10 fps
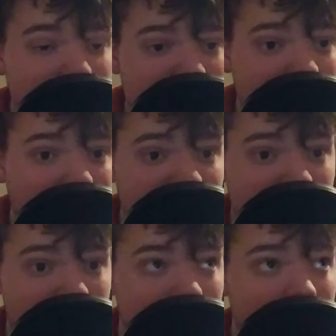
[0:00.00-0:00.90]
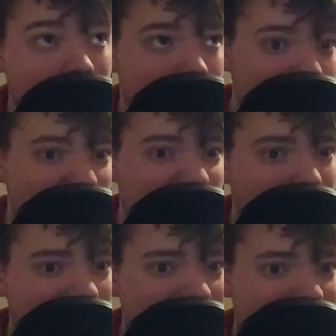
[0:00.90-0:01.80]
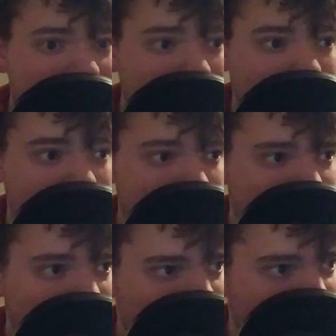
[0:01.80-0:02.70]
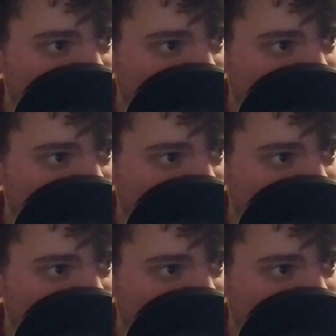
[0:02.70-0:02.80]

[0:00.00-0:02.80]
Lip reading: channel this year? Somewhat, yeah. Like, am I